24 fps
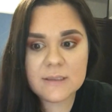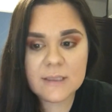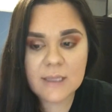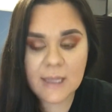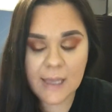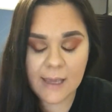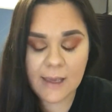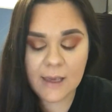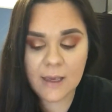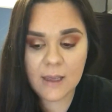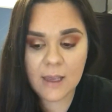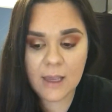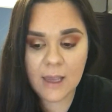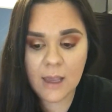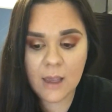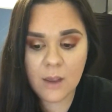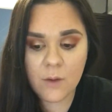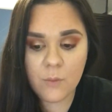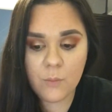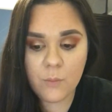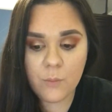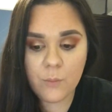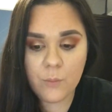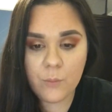Like,
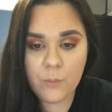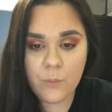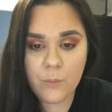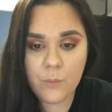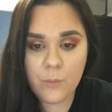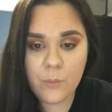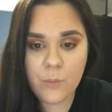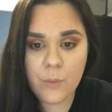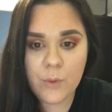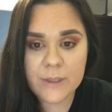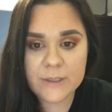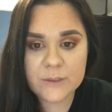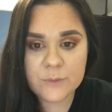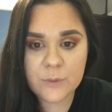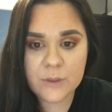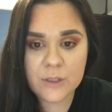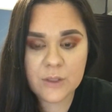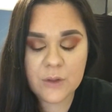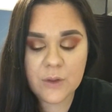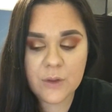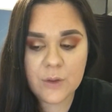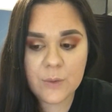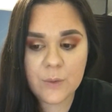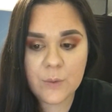it was one
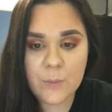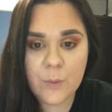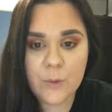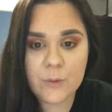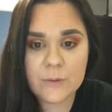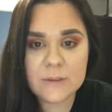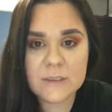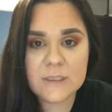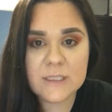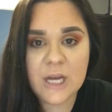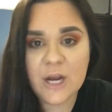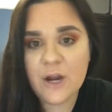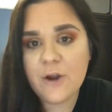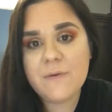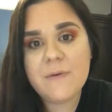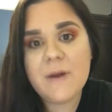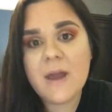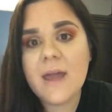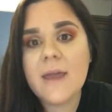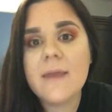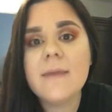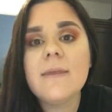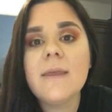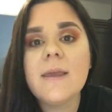of the most
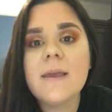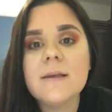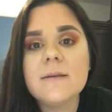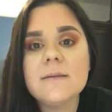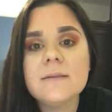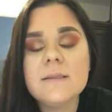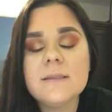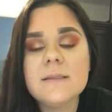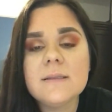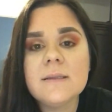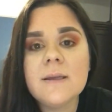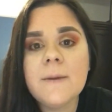terrifying things